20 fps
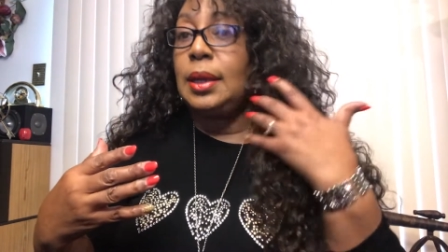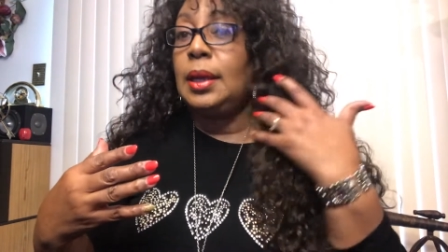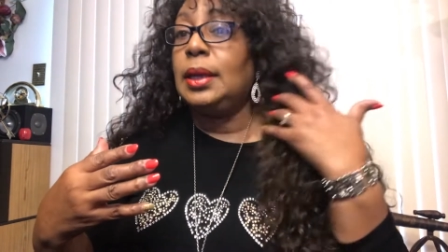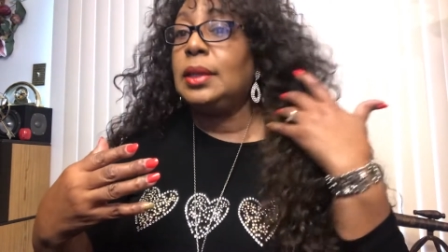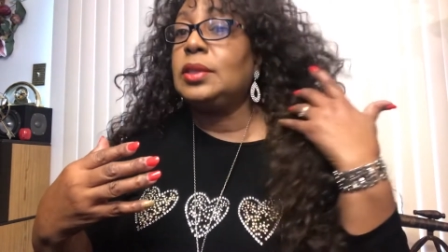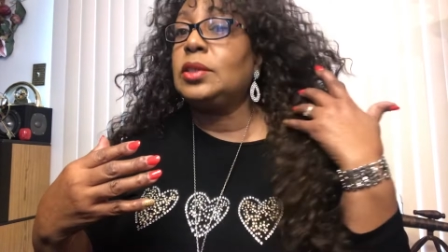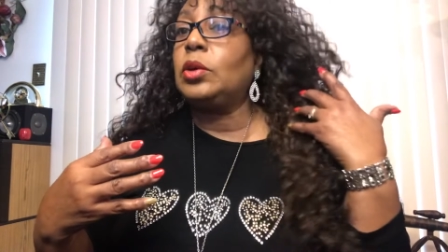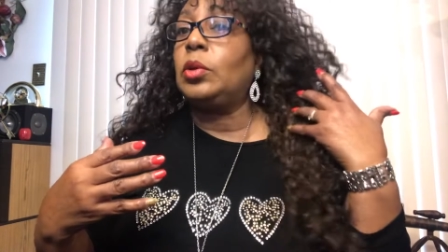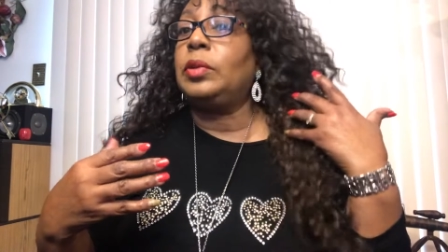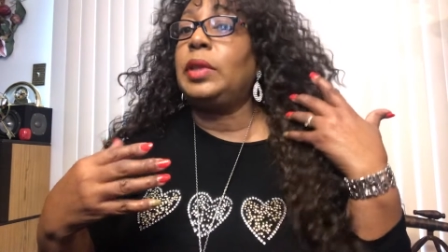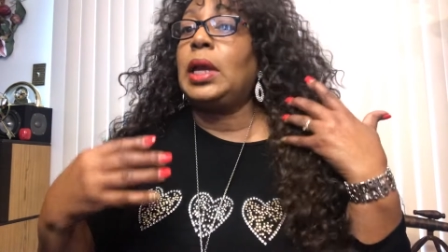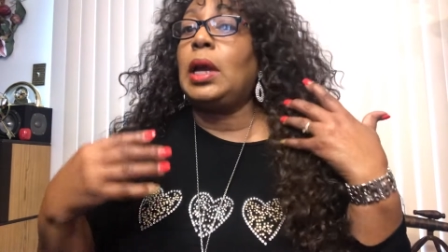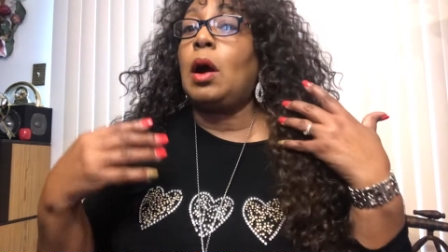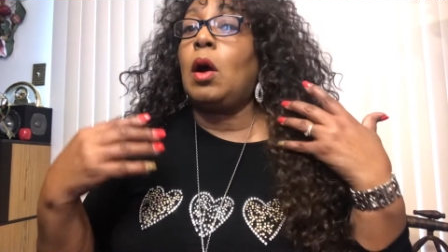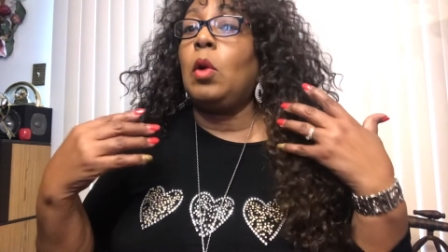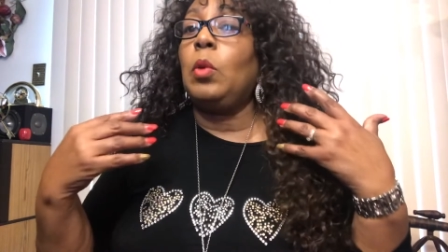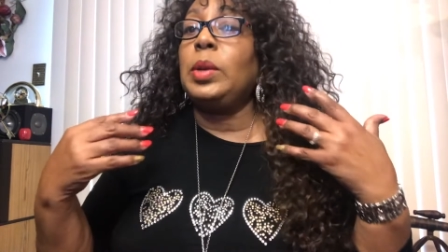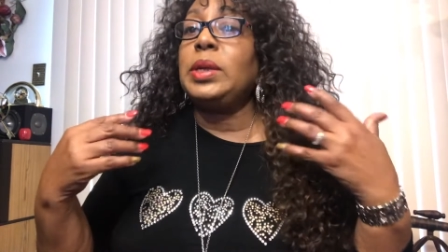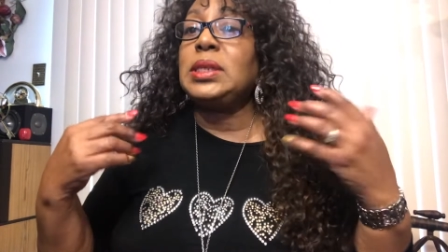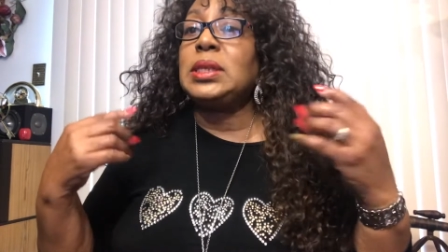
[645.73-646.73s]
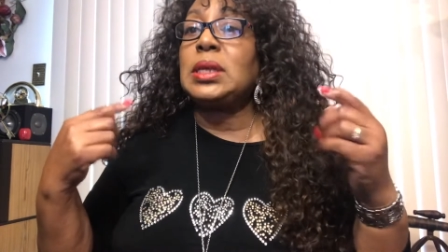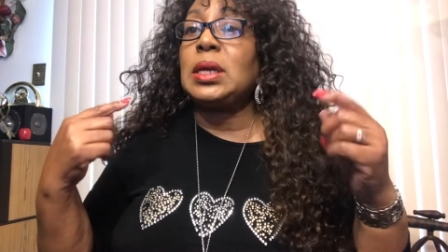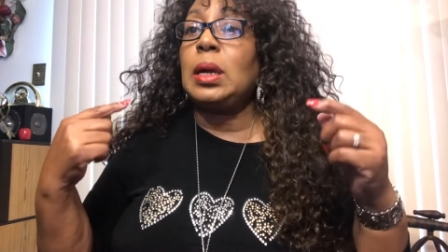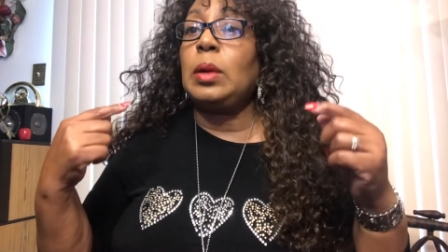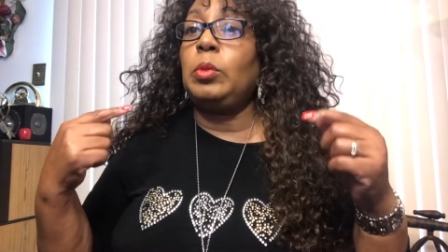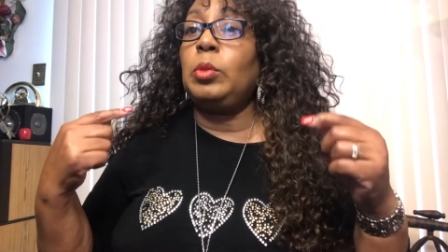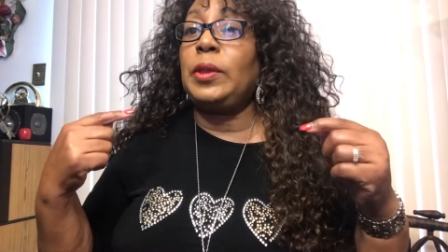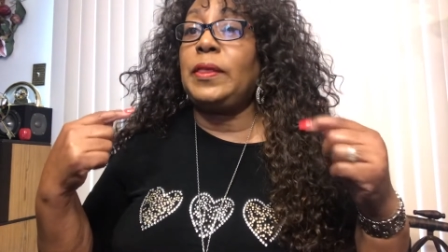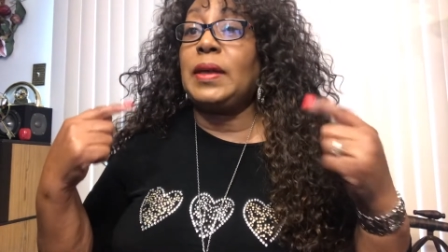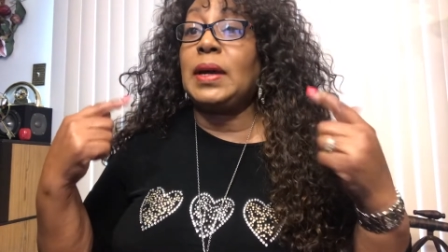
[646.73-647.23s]
So they always come
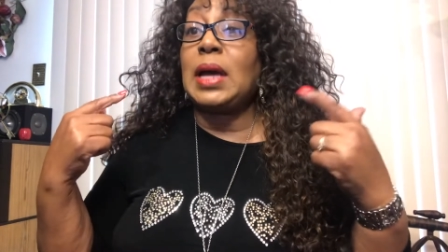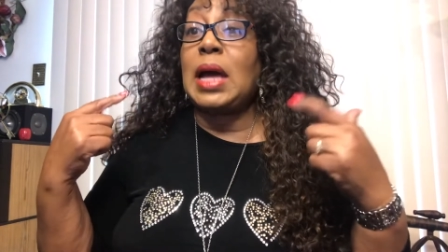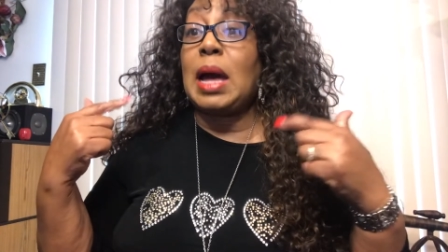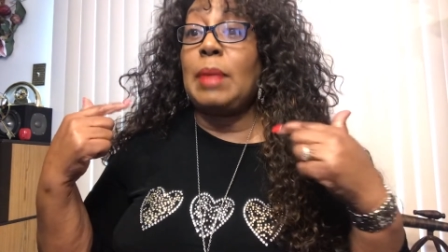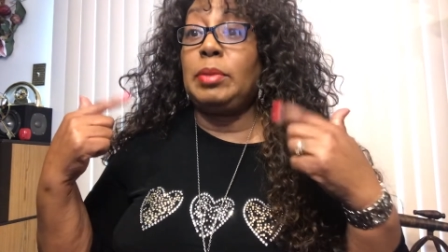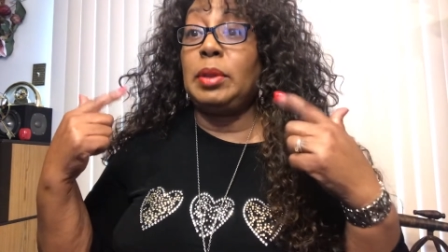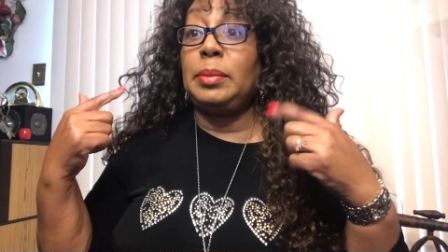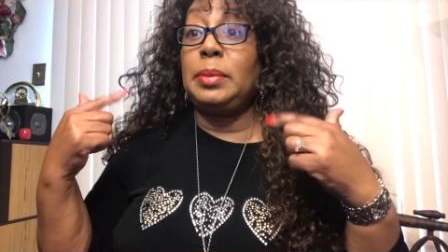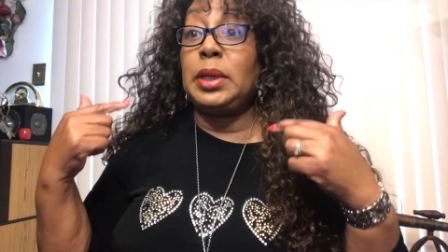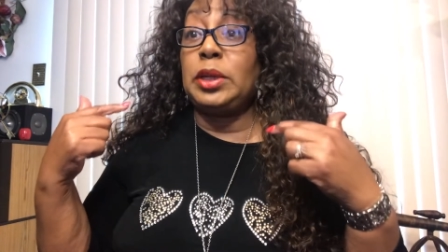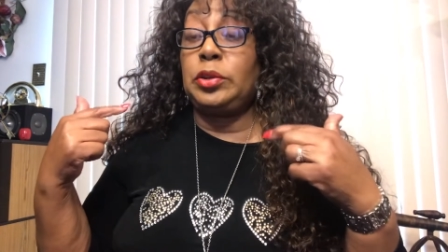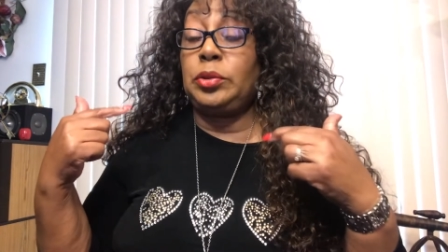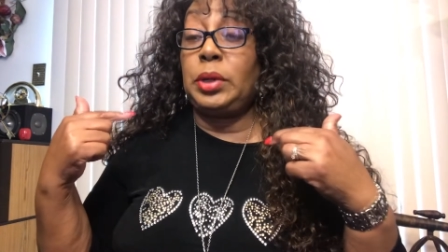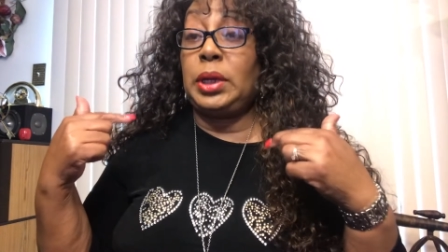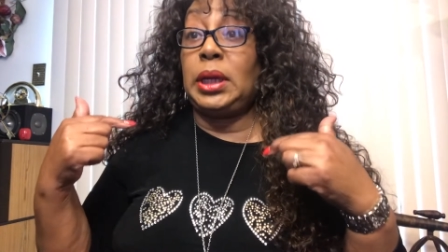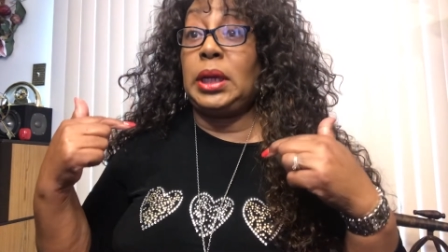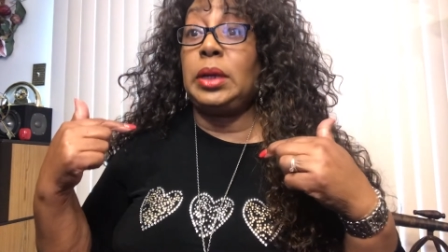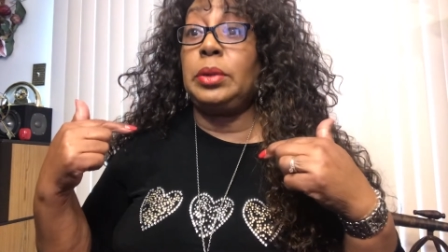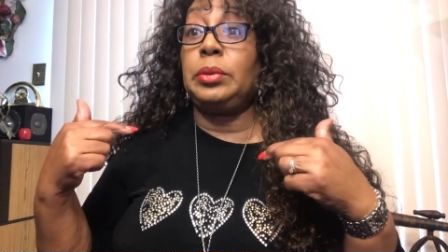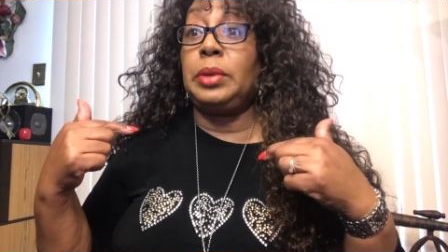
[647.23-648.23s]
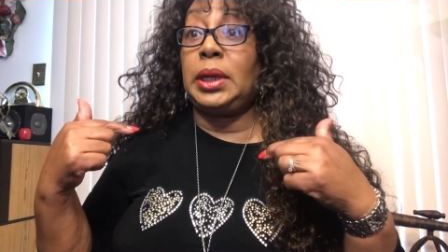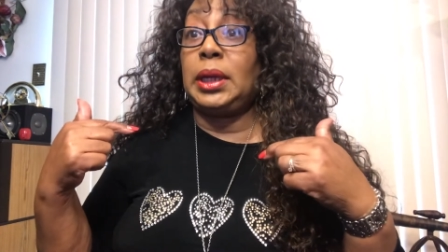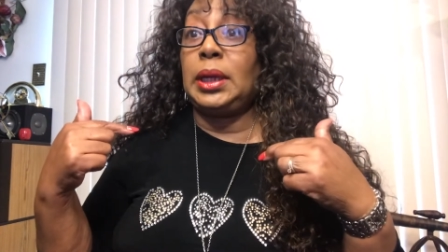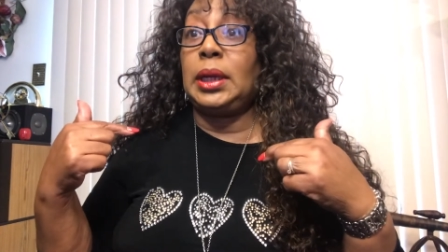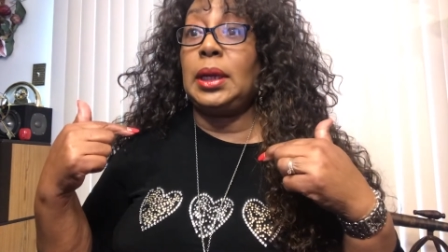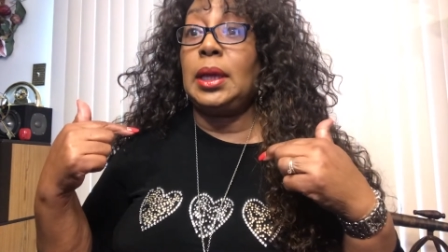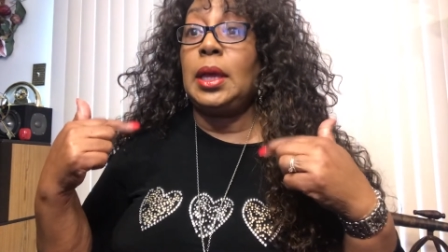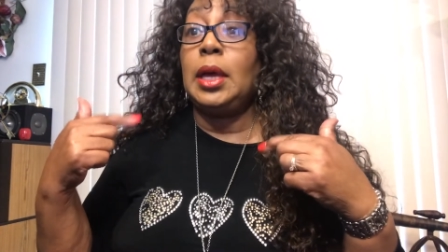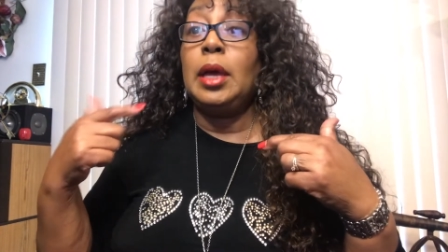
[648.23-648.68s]
with a complimentary earring